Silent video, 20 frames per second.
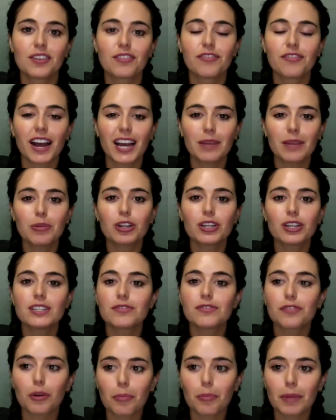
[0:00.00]
Fiber is
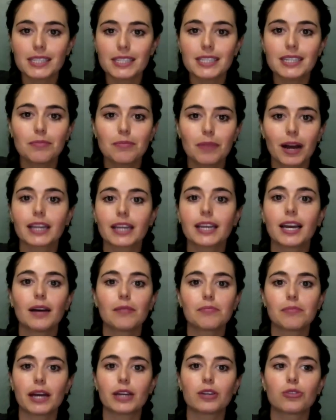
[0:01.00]
fermented by
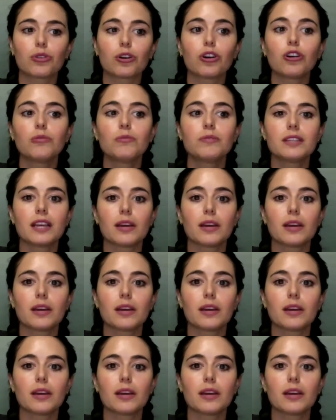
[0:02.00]
gut microbes,